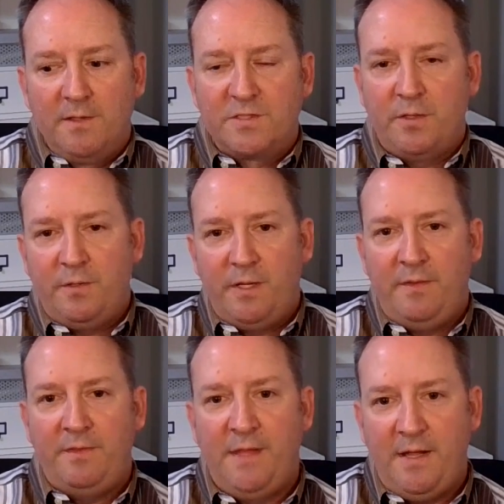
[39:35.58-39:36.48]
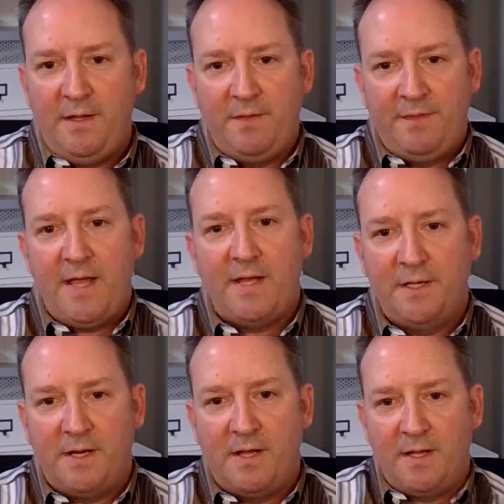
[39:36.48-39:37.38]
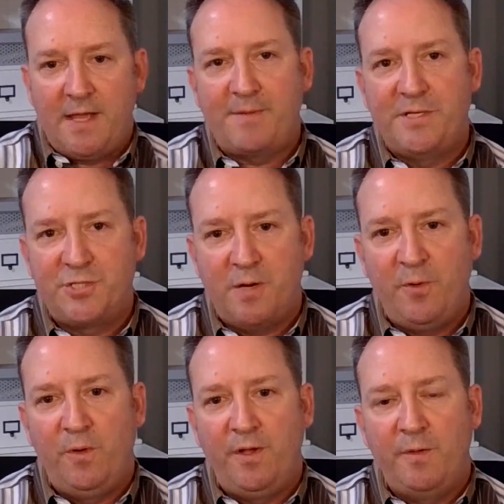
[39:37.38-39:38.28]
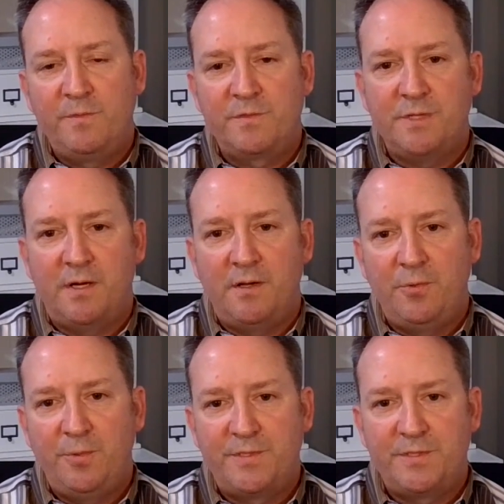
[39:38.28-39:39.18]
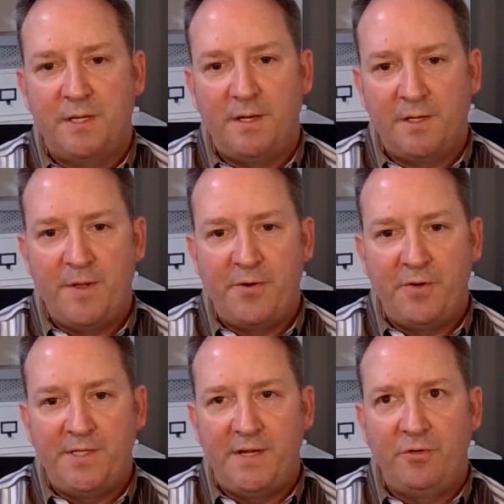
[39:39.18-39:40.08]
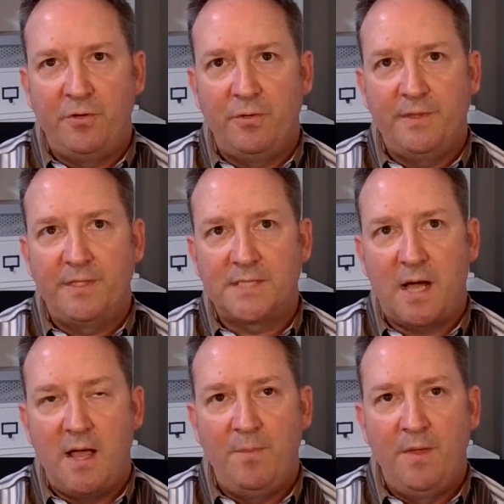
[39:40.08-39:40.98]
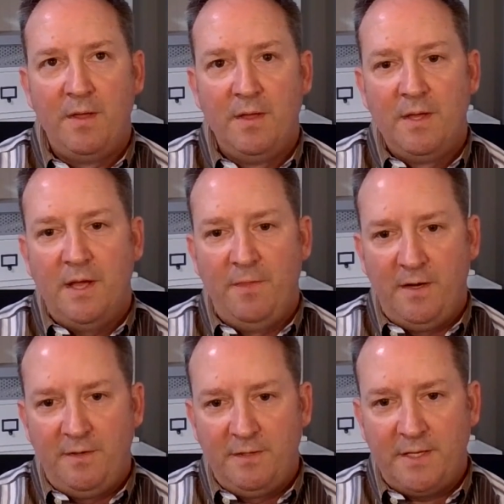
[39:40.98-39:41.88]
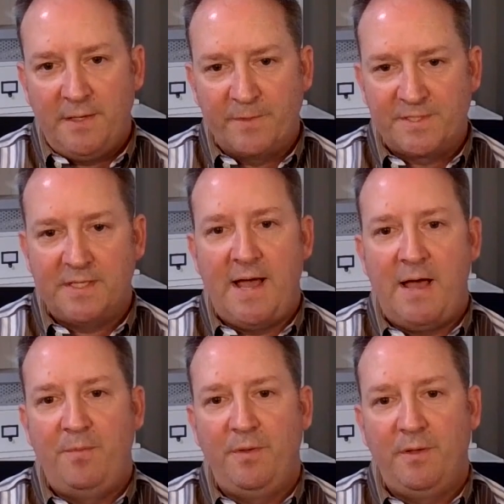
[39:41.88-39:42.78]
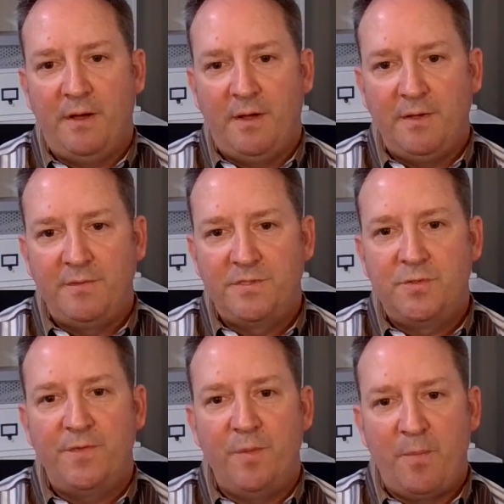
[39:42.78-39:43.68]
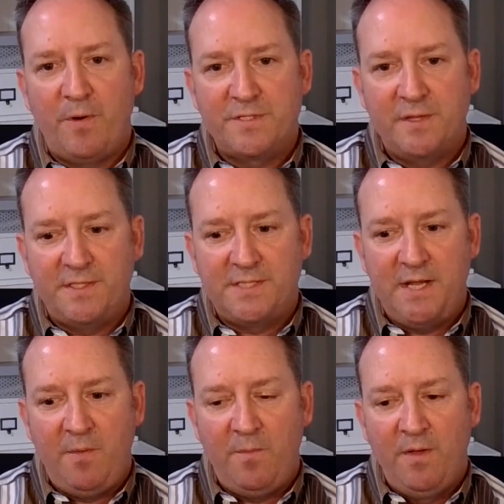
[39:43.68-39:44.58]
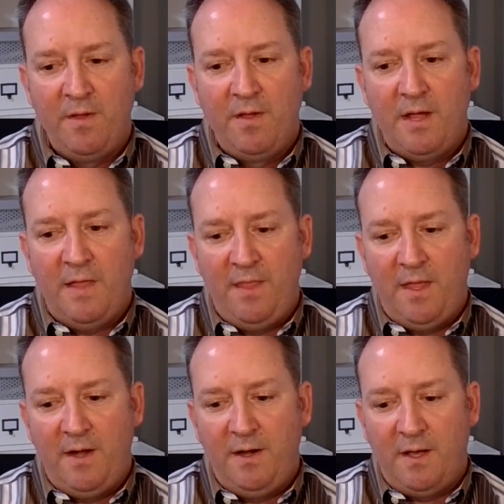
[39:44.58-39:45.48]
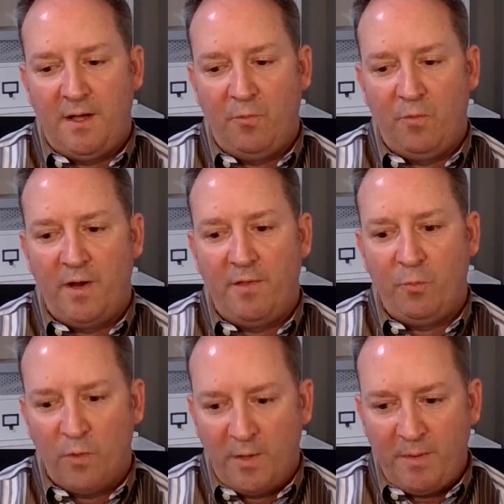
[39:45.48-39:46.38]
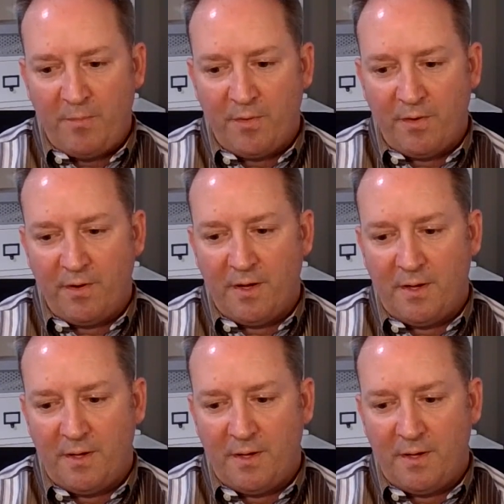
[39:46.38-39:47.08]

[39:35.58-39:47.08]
So they had Captain Jeremy Williams, who was commander of DevGru at the time. And then it was Slab, 2 other members of the team, and then one member